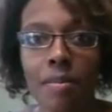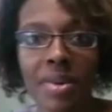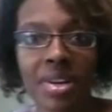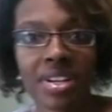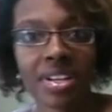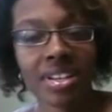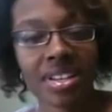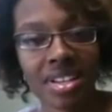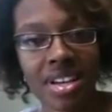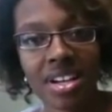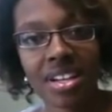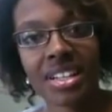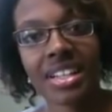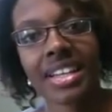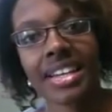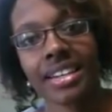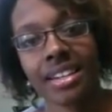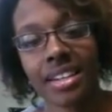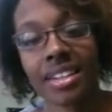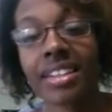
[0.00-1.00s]
I met a
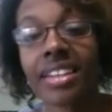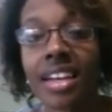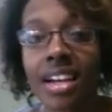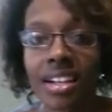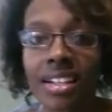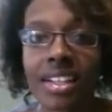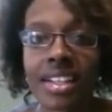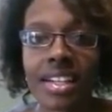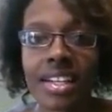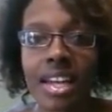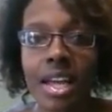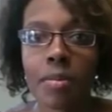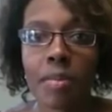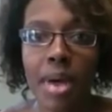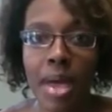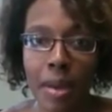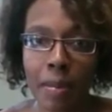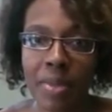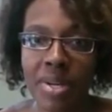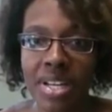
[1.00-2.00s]
young lady
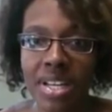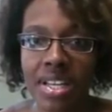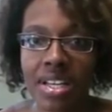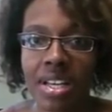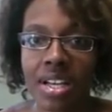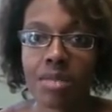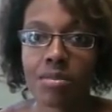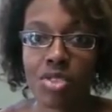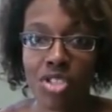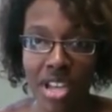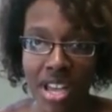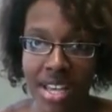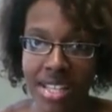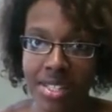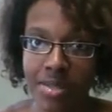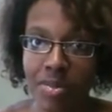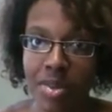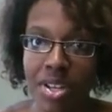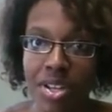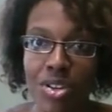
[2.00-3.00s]
named Ebony
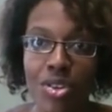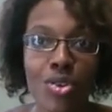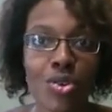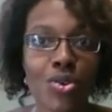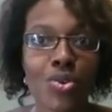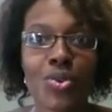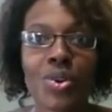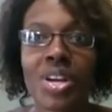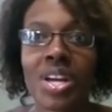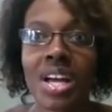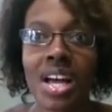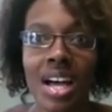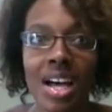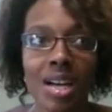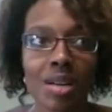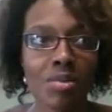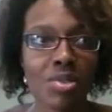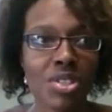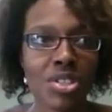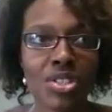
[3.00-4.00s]
Jasmine, who
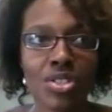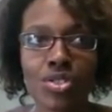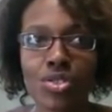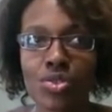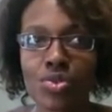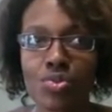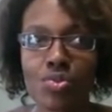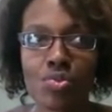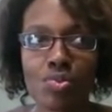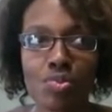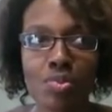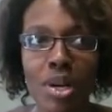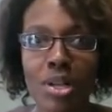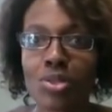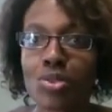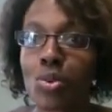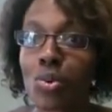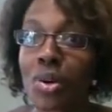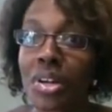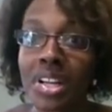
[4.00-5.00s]
she's
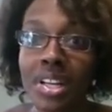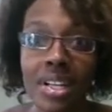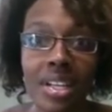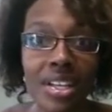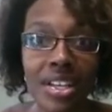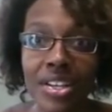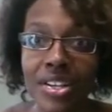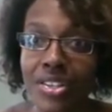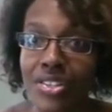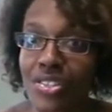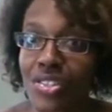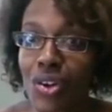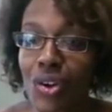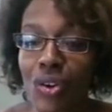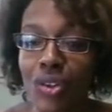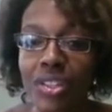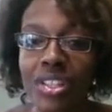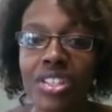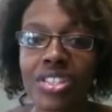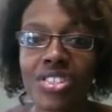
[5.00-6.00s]
about 20 years
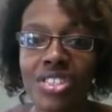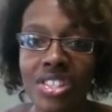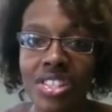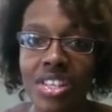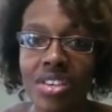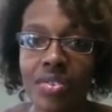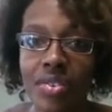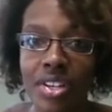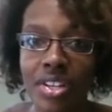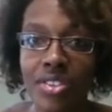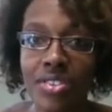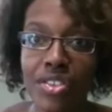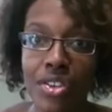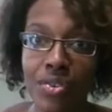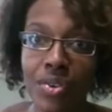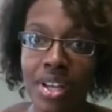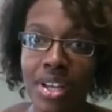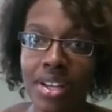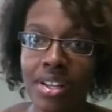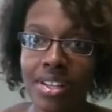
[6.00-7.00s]
old, and she's getting ready to
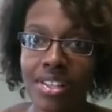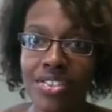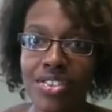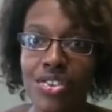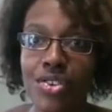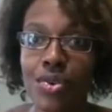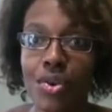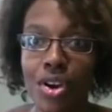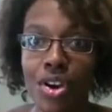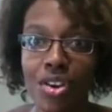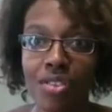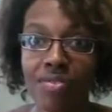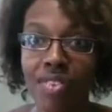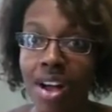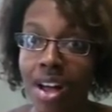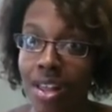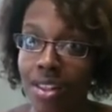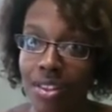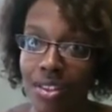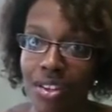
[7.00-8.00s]
donate to her
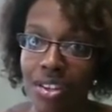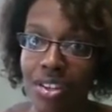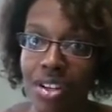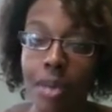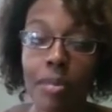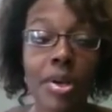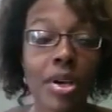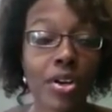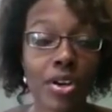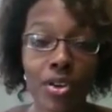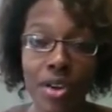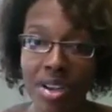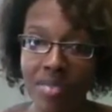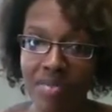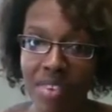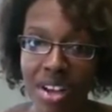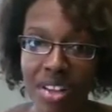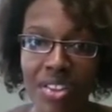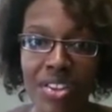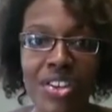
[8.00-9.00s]
her
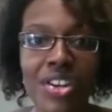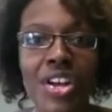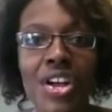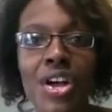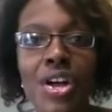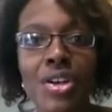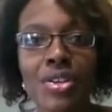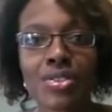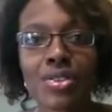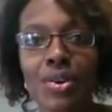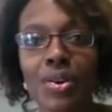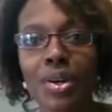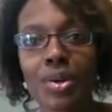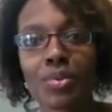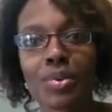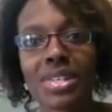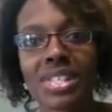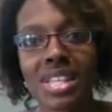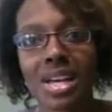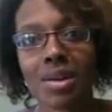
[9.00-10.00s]
grandfather. So
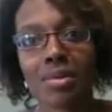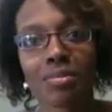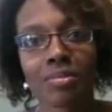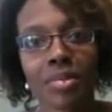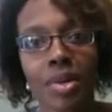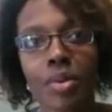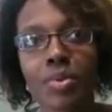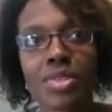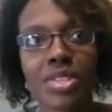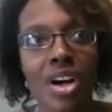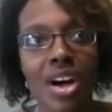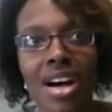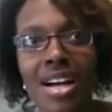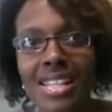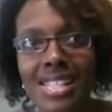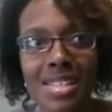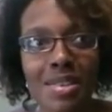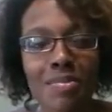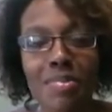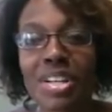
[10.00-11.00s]
it was
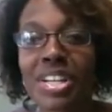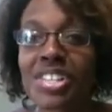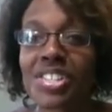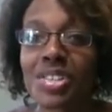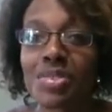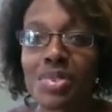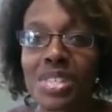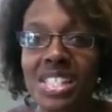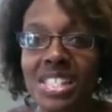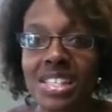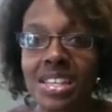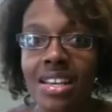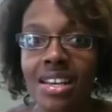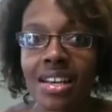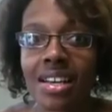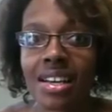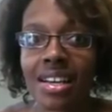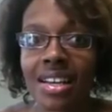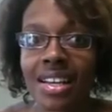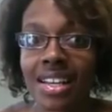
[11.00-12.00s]
awesome because she was
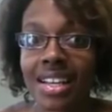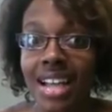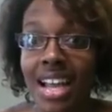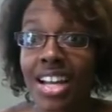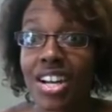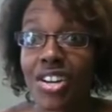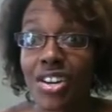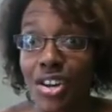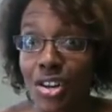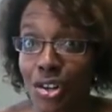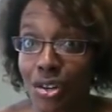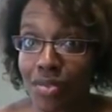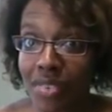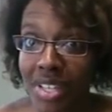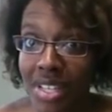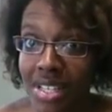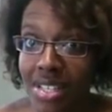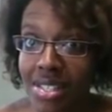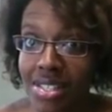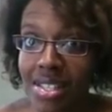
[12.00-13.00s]
kind of
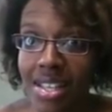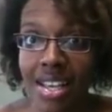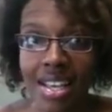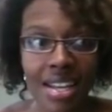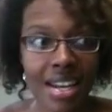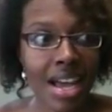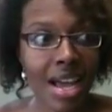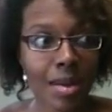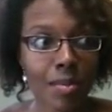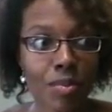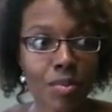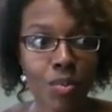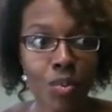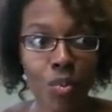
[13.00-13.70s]
nervous, and I